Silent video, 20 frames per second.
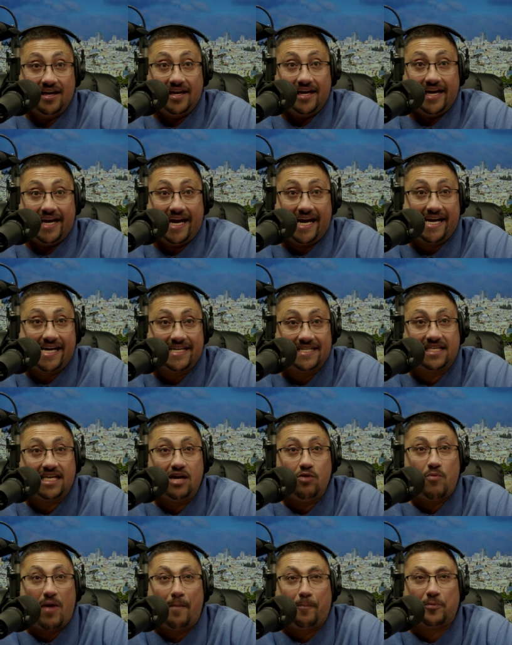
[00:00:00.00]
He is
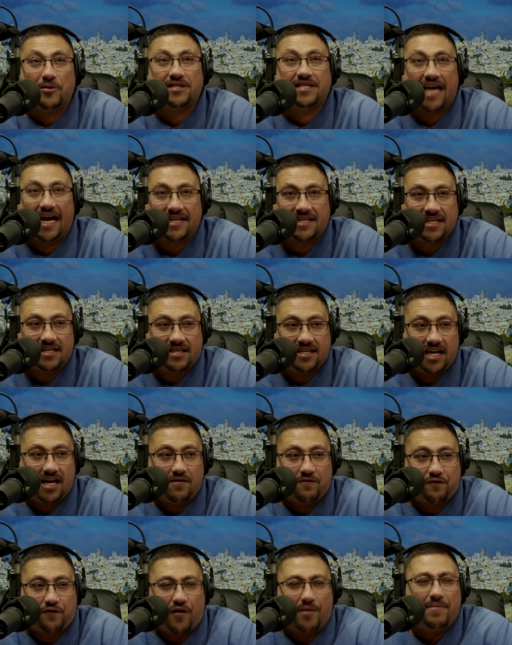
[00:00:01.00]
the
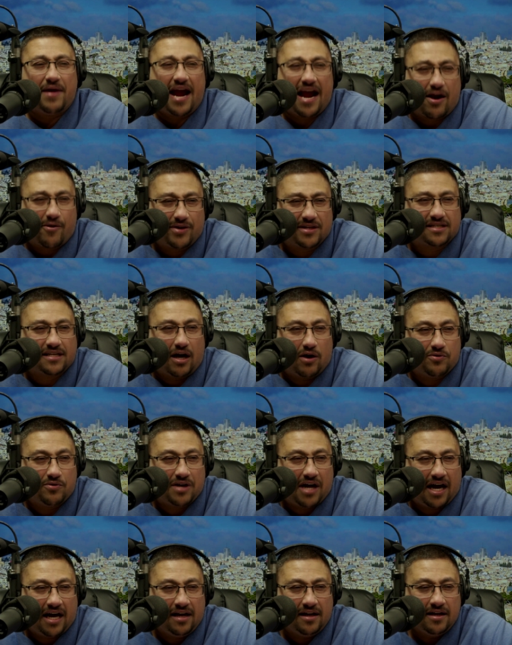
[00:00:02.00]
representative from
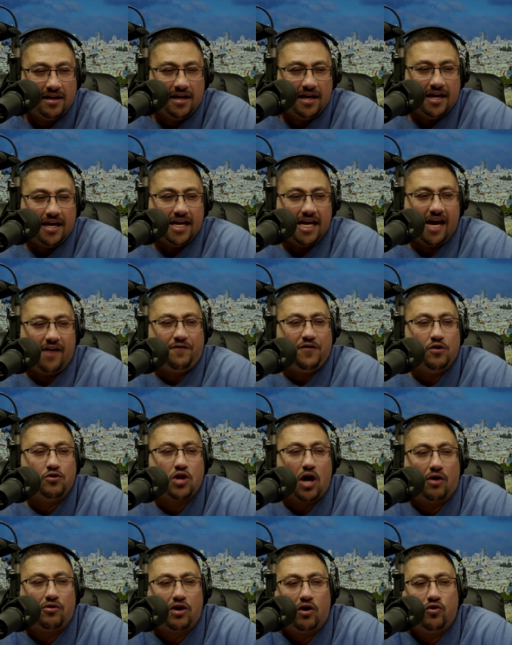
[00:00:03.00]
Arizona. If you
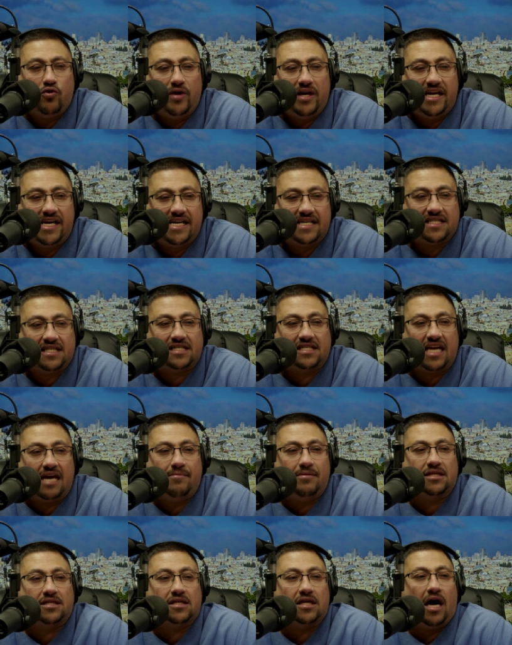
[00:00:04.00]
don't know who he is, his
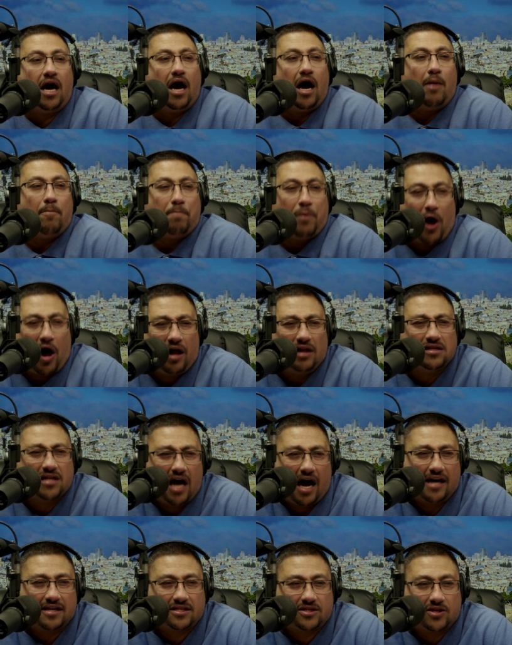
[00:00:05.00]
name is Paul
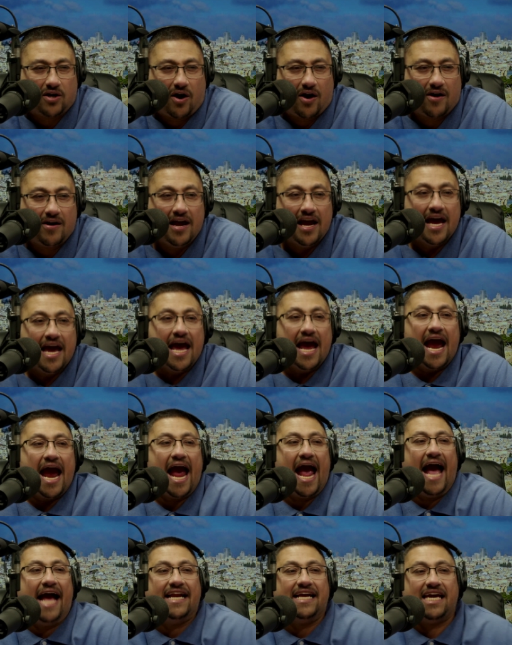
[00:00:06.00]
Gosar,
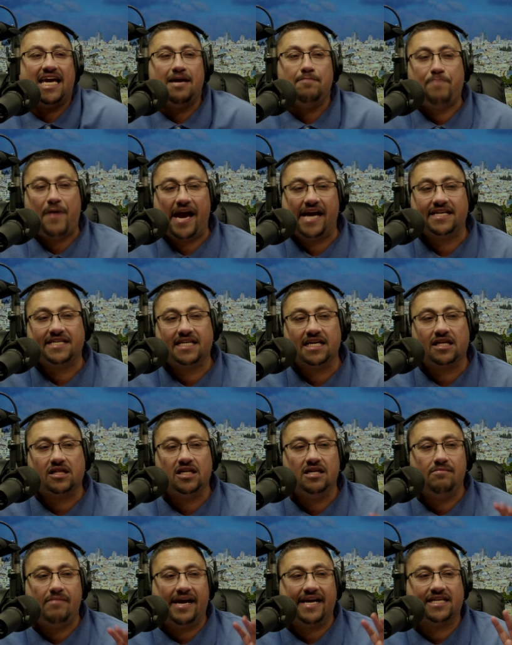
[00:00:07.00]
and he
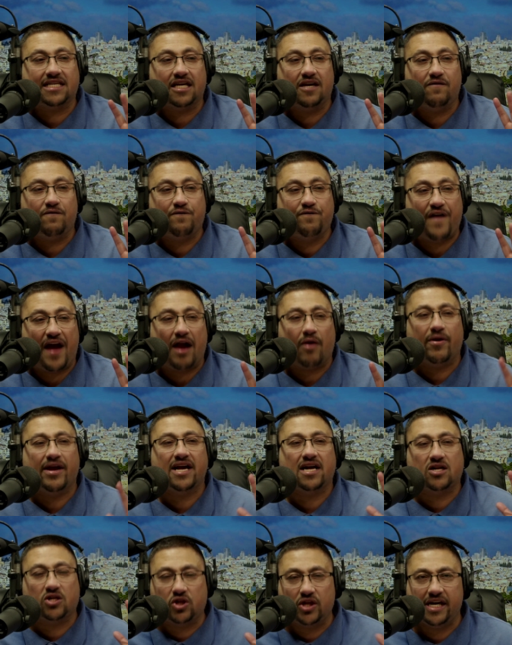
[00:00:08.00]
basically makes it
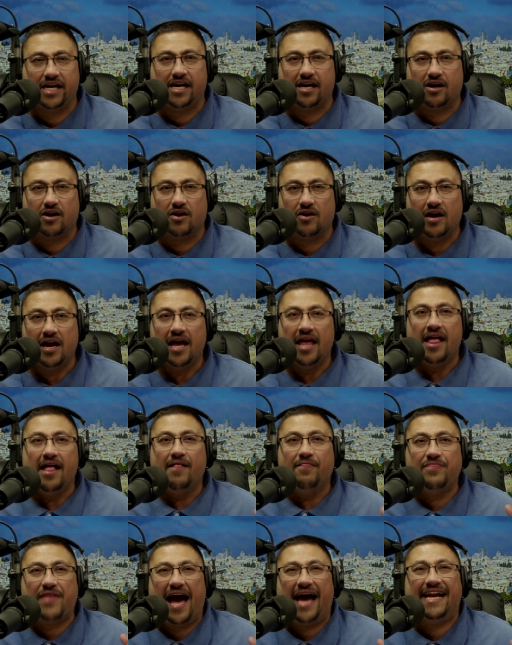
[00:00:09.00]
very clear
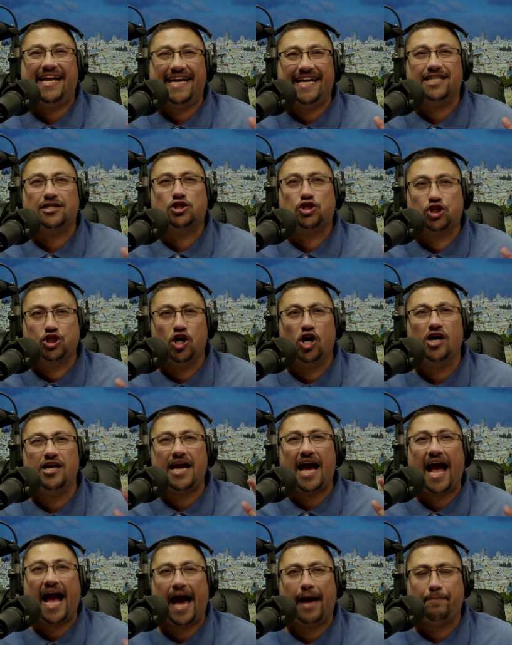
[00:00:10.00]
that it should
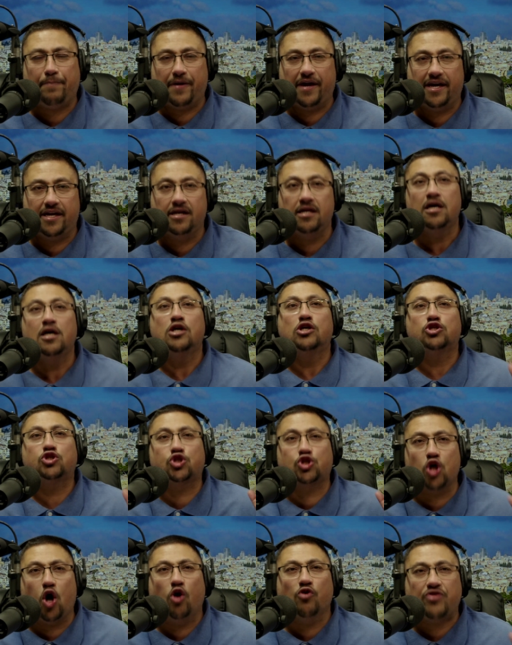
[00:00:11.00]
happen
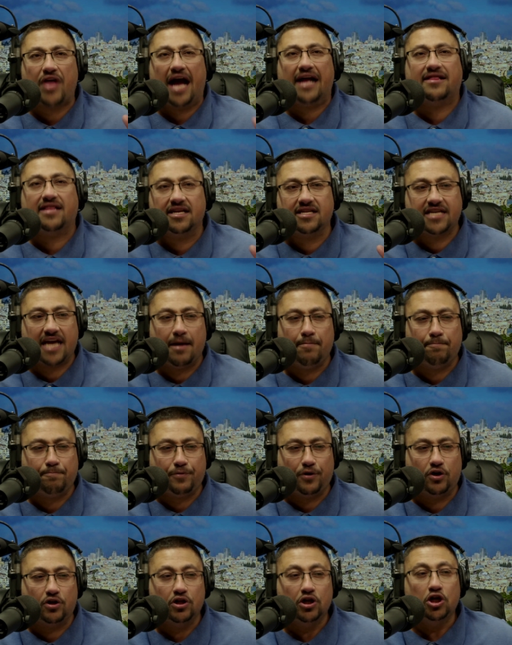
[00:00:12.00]
so that the
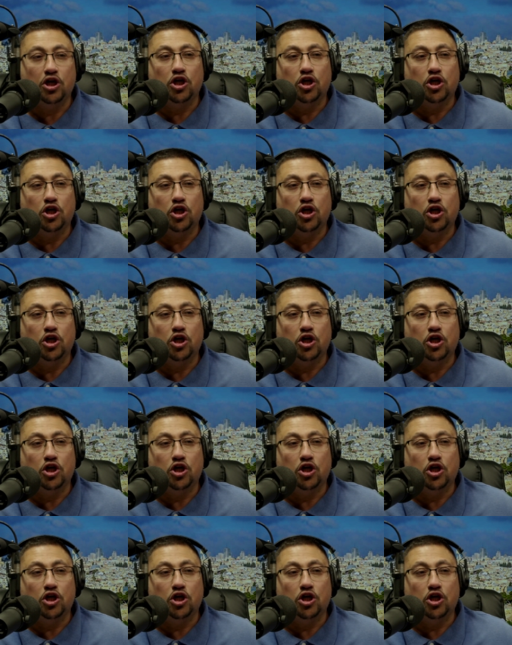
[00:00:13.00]
temple